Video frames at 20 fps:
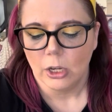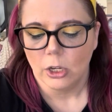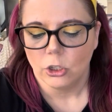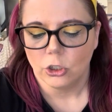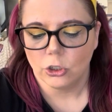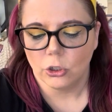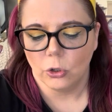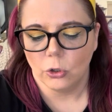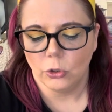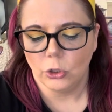
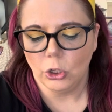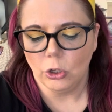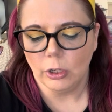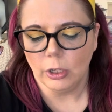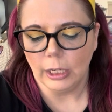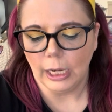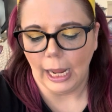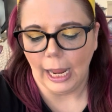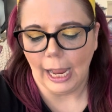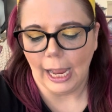So you
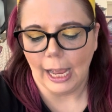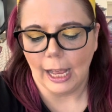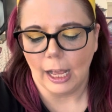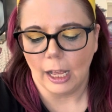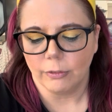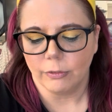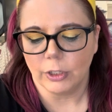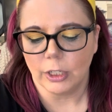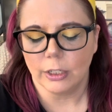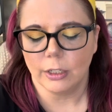could
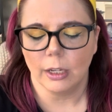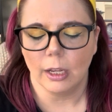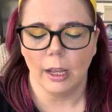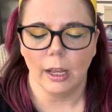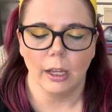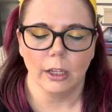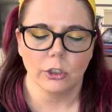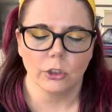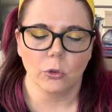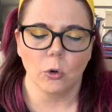have
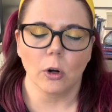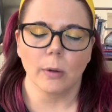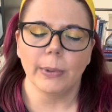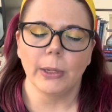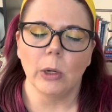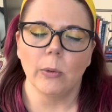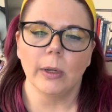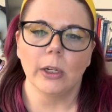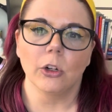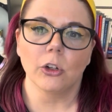a
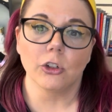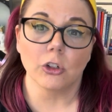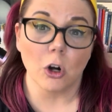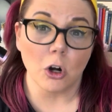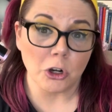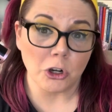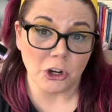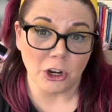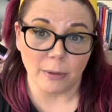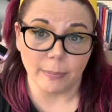Scorpio in your
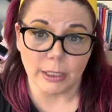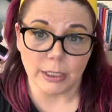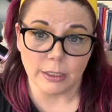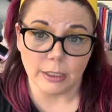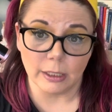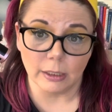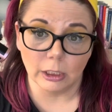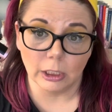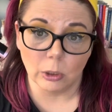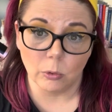chart. You could be
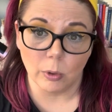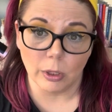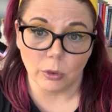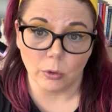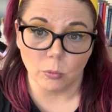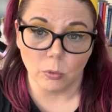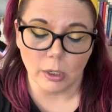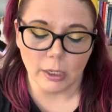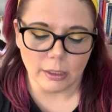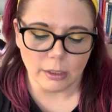dealing with
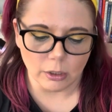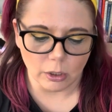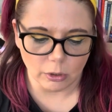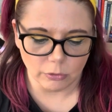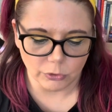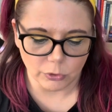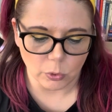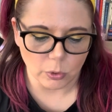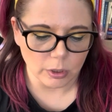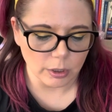one,
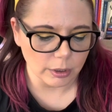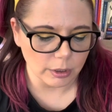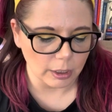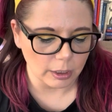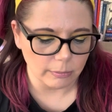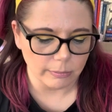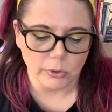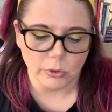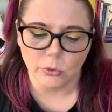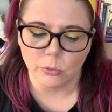of course,
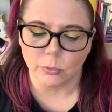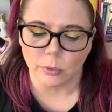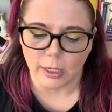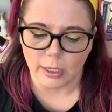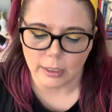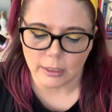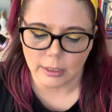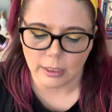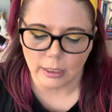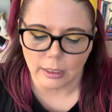sun, moon,
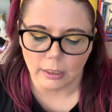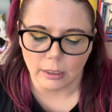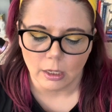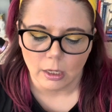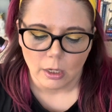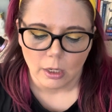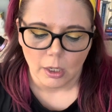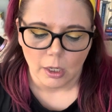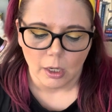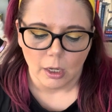rising.
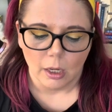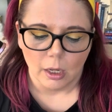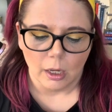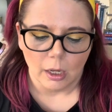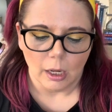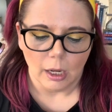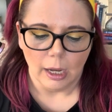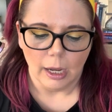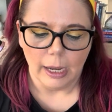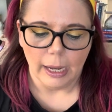
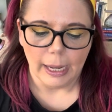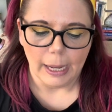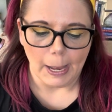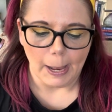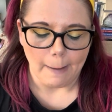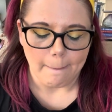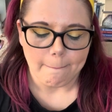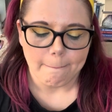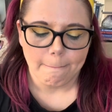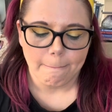
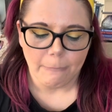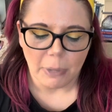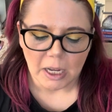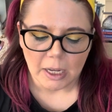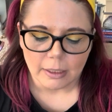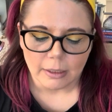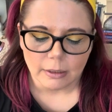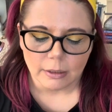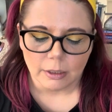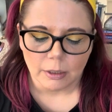Uh,
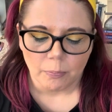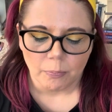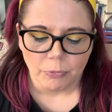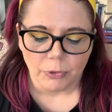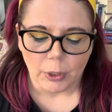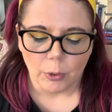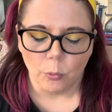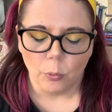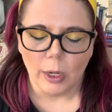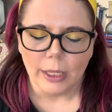but
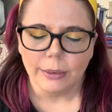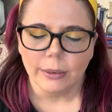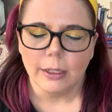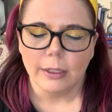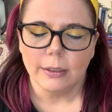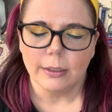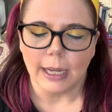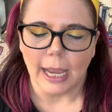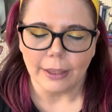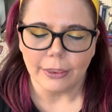with the
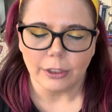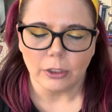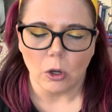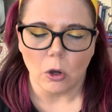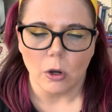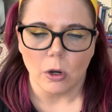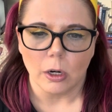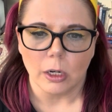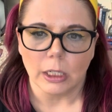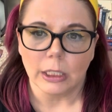death
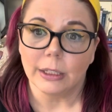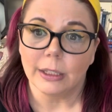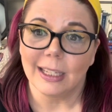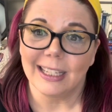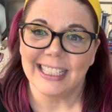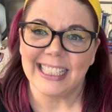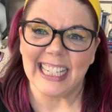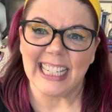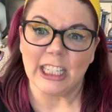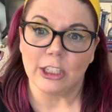card,
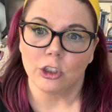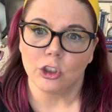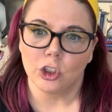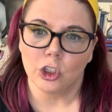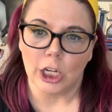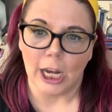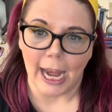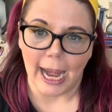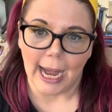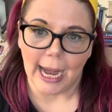this is
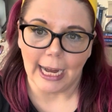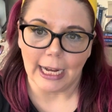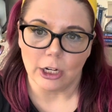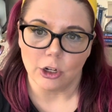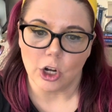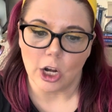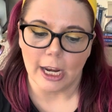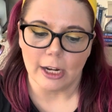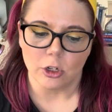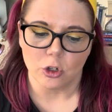
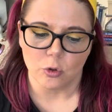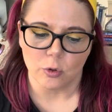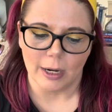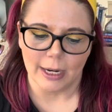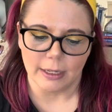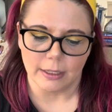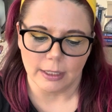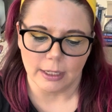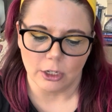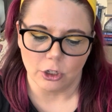change and
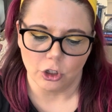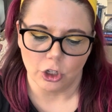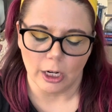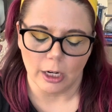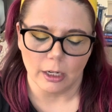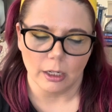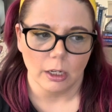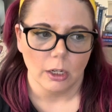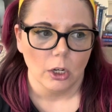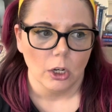
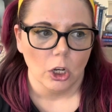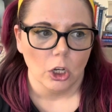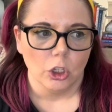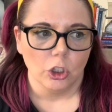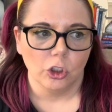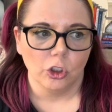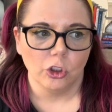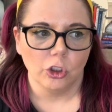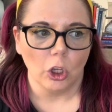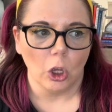transition.
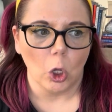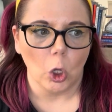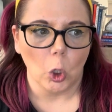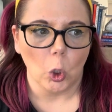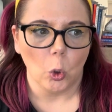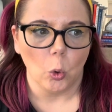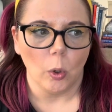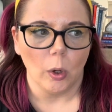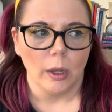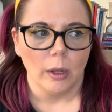
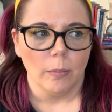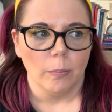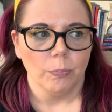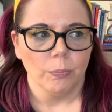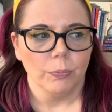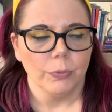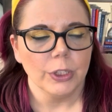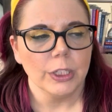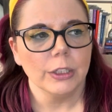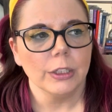So
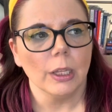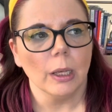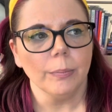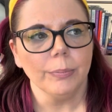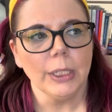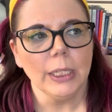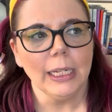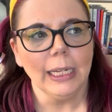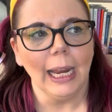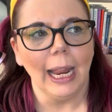
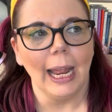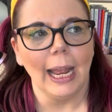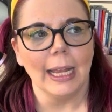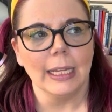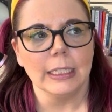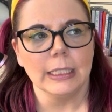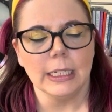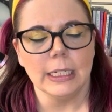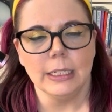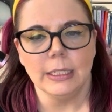something
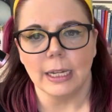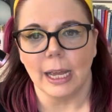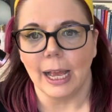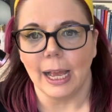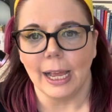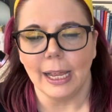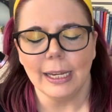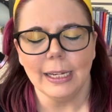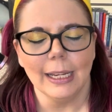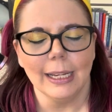has to
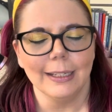die.